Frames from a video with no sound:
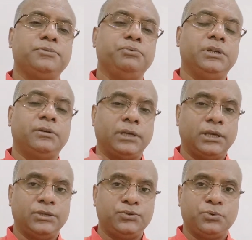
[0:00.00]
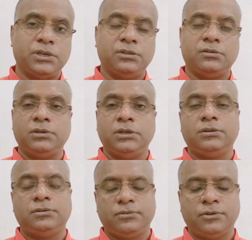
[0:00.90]
we are again together
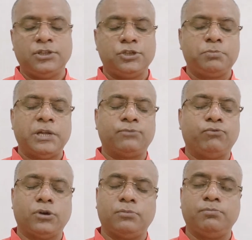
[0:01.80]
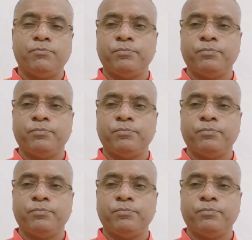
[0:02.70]
here on this platform,